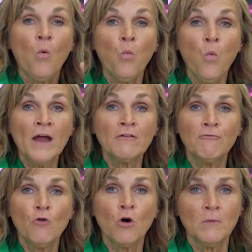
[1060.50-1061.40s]
One
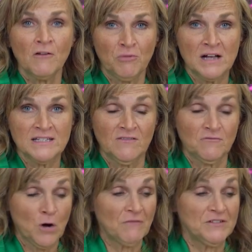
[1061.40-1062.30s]
form of
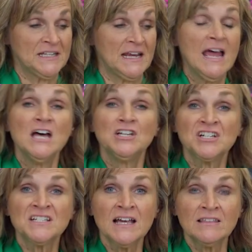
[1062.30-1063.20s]
prophecy.
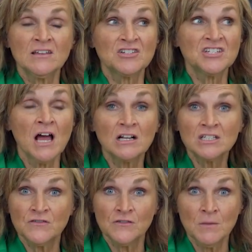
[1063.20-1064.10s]
Just like there's
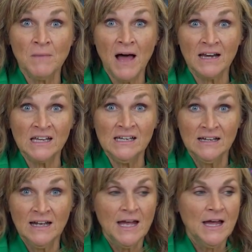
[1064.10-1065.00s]
tongues for the body,
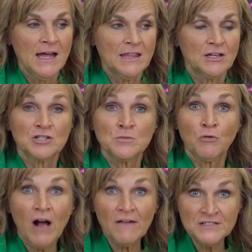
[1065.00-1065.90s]
there's
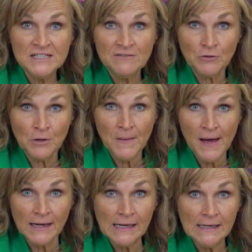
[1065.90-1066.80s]
prophecy for the
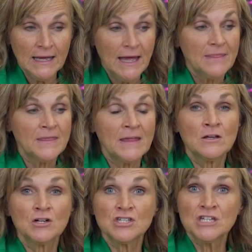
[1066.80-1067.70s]
body. Then
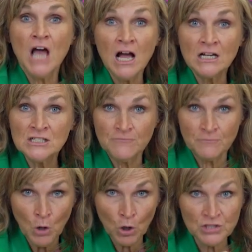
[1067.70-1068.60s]
there's tongues,
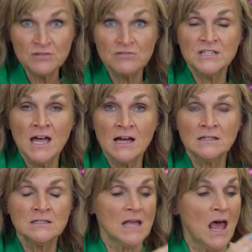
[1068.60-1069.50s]
personal
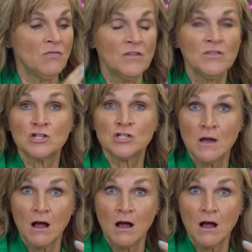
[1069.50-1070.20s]
tongues, and then there's